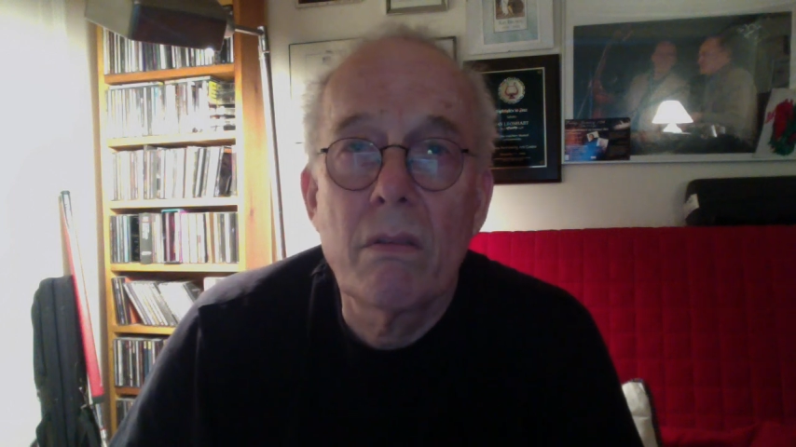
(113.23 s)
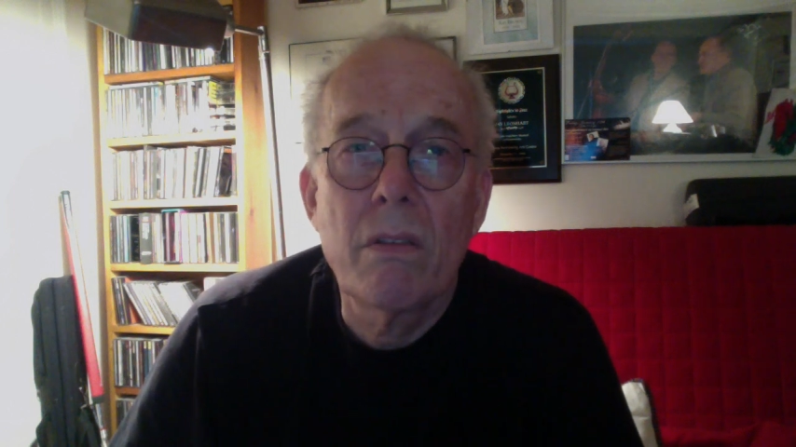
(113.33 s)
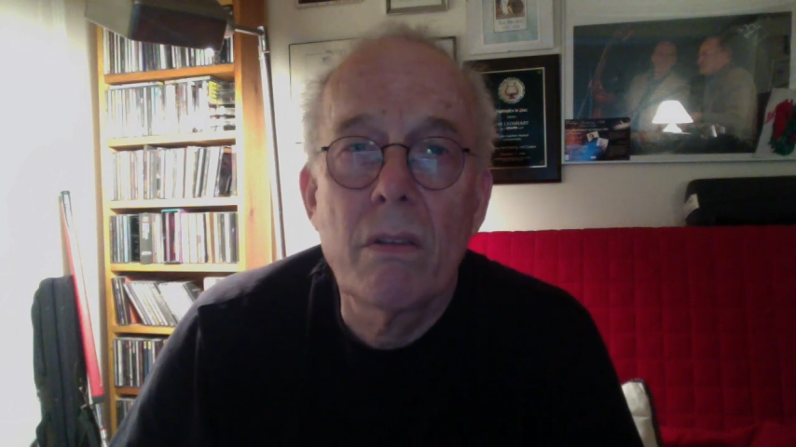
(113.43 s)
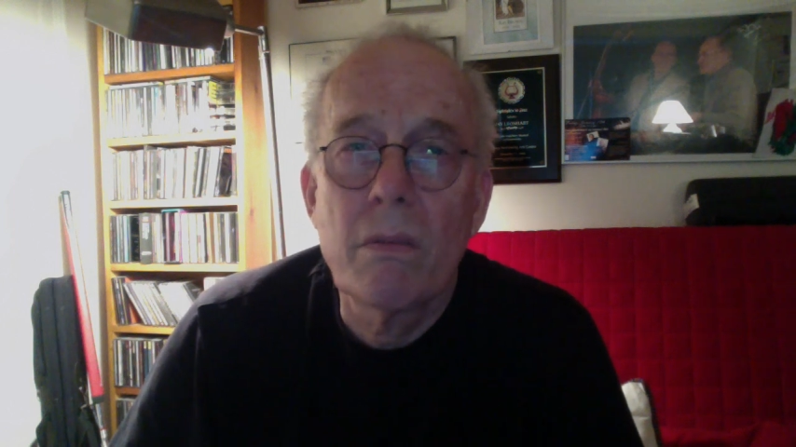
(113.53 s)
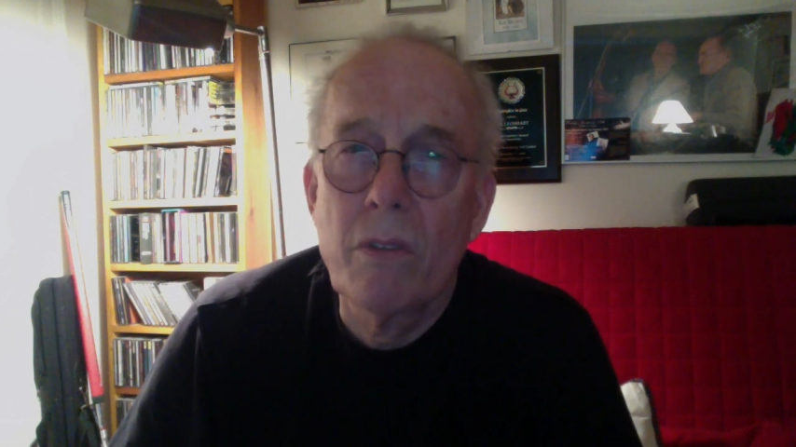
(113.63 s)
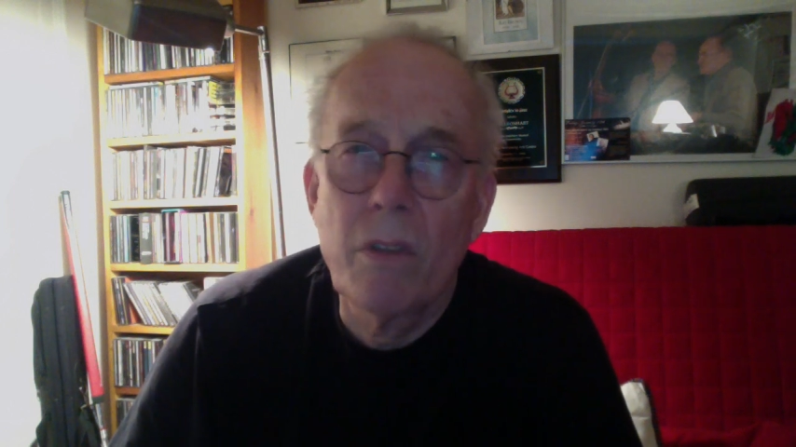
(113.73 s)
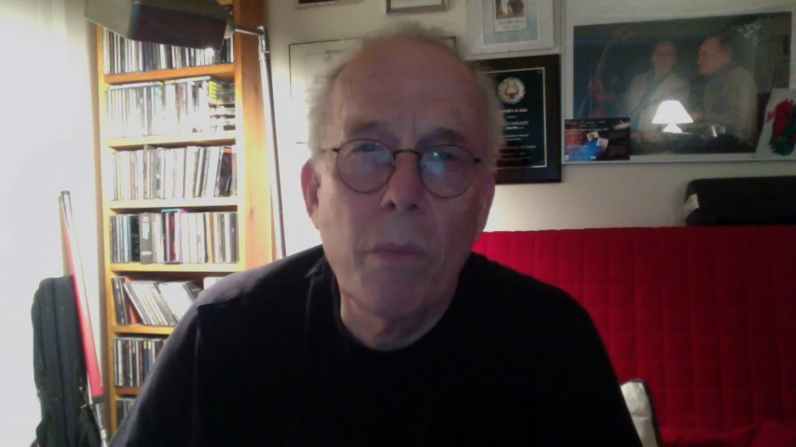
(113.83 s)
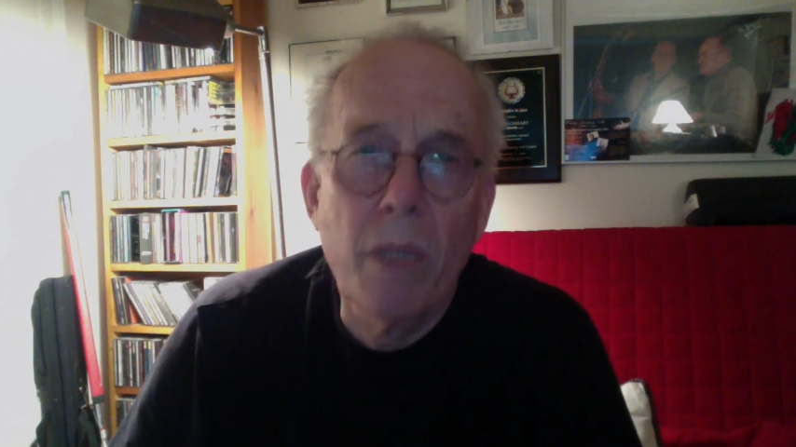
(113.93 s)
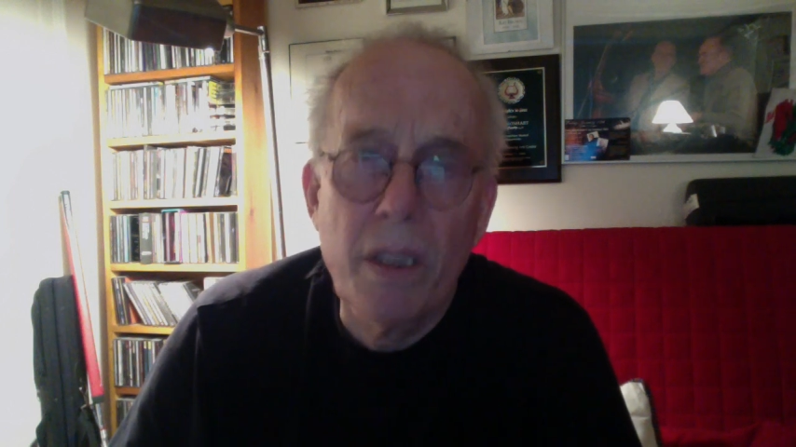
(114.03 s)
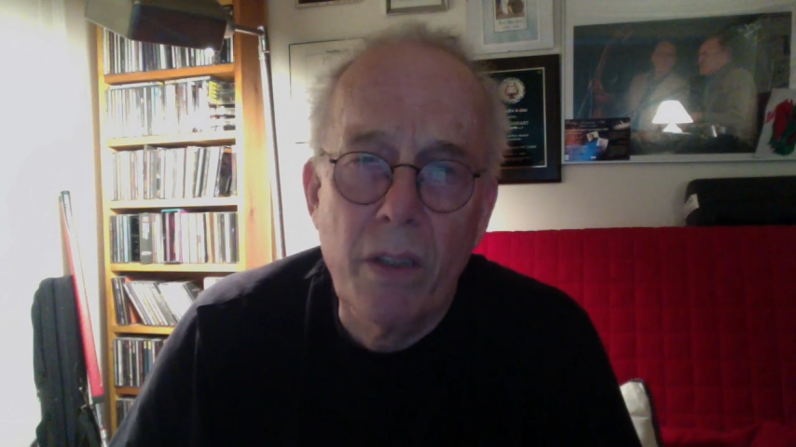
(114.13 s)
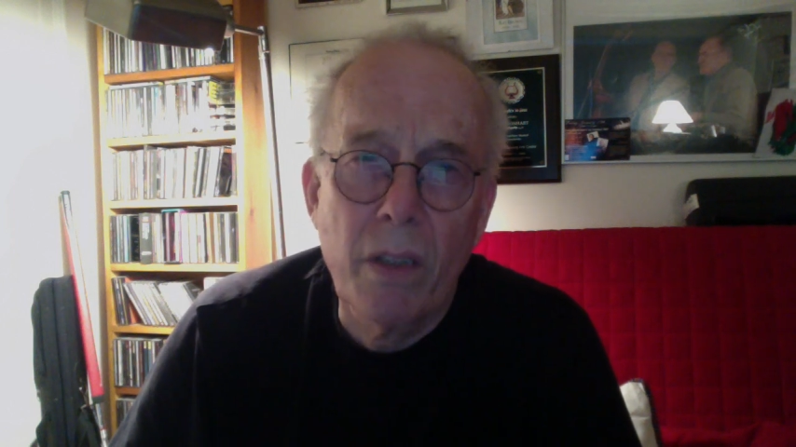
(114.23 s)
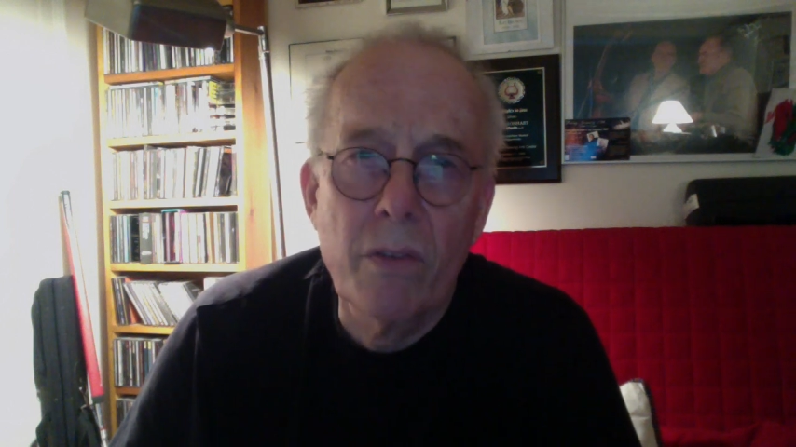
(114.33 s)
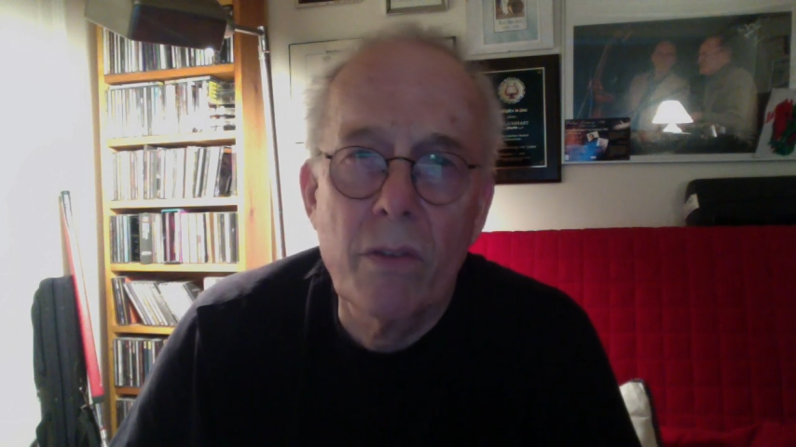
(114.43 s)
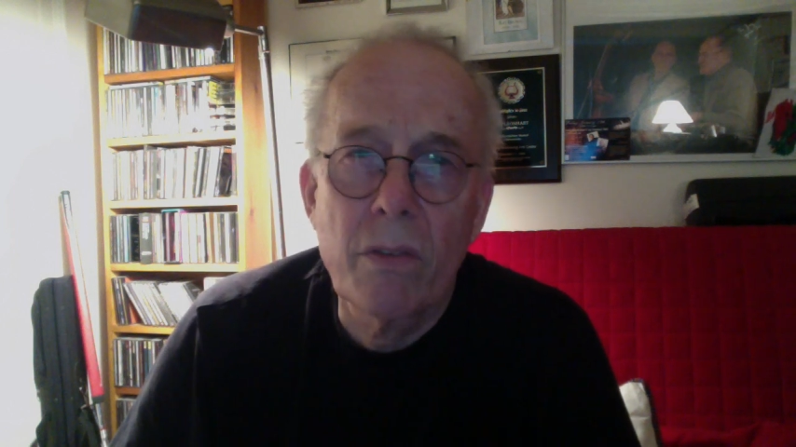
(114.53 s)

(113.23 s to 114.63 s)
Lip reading: someplace else.